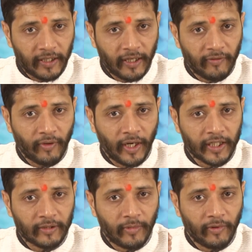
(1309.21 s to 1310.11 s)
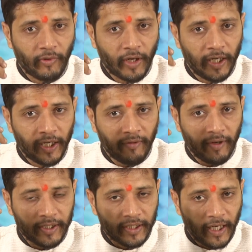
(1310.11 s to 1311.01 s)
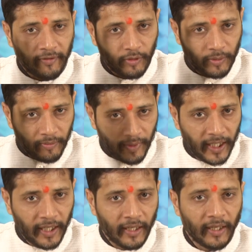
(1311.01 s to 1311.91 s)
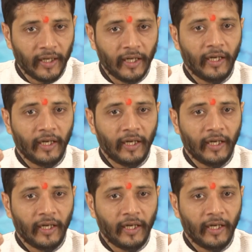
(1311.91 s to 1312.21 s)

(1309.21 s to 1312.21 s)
Therefore, adjustment for calendar variation have to be made.